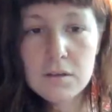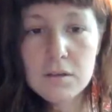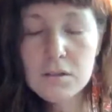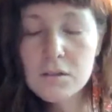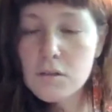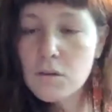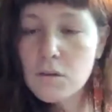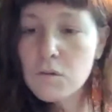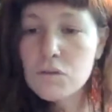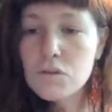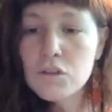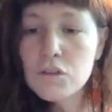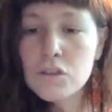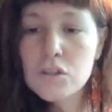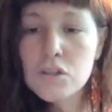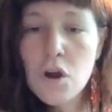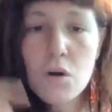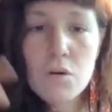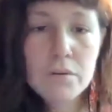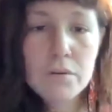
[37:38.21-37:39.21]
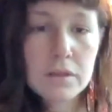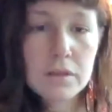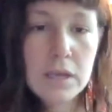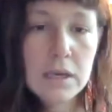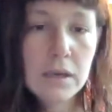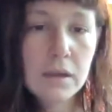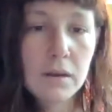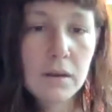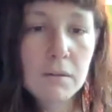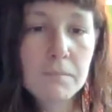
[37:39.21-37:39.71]
So there's no
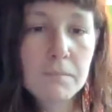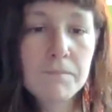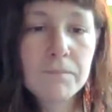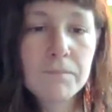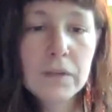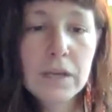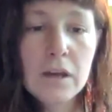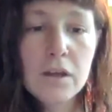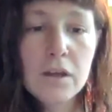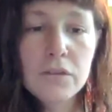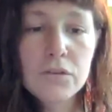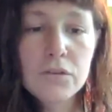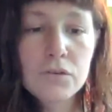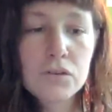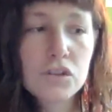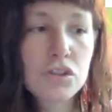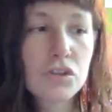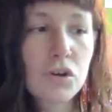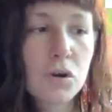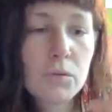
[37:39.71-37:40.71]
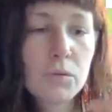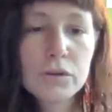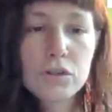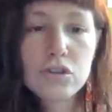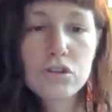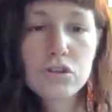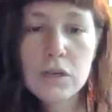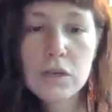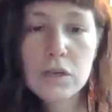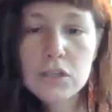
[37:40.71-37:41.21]
theme, there's no
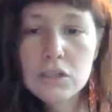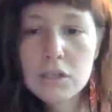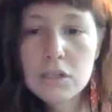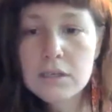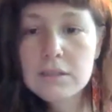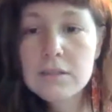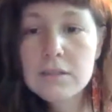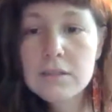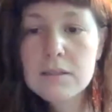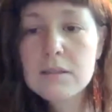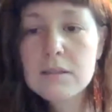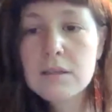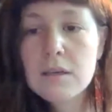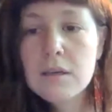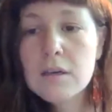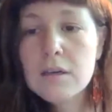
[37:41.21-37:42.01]
restrictions,